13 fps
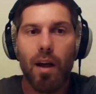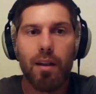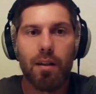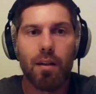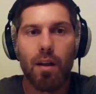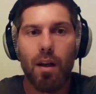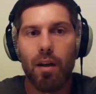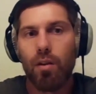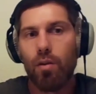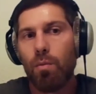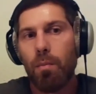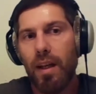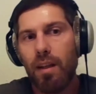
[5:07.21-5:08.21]
the guy who
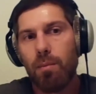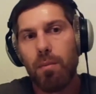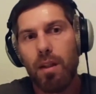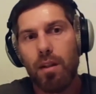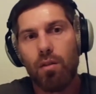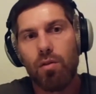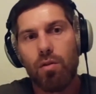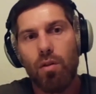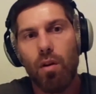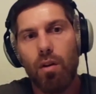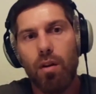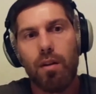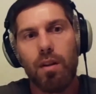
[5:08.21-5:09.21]
made me the
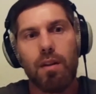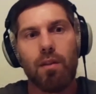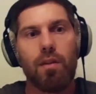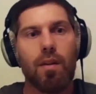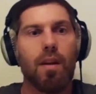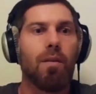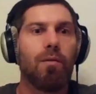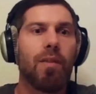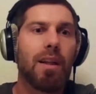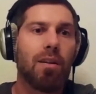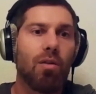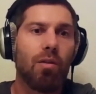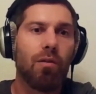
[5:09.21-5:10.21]
controller, it's
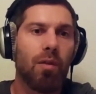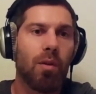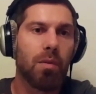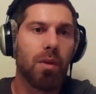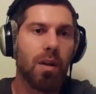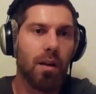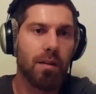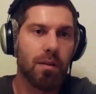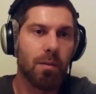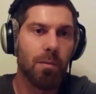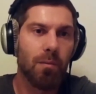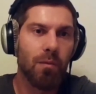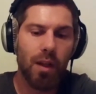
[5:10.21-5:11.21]
Victor from
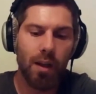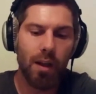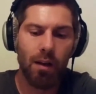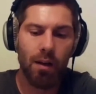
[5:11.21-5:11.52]
Custom Wheel,